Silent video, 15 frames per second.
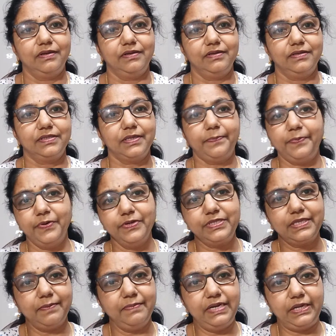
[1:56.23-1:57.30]
Suppose
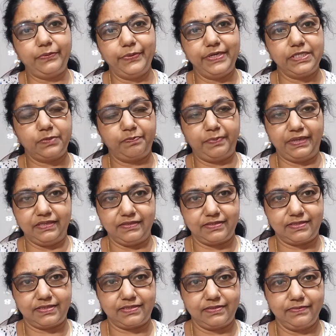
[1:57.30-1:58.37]
some liquid
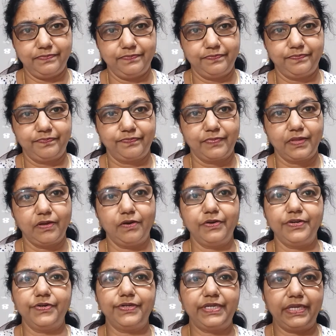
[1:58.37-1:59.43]
spills on
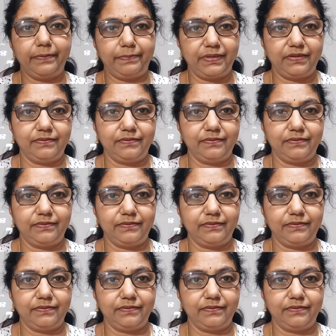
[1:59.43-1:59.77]
your table.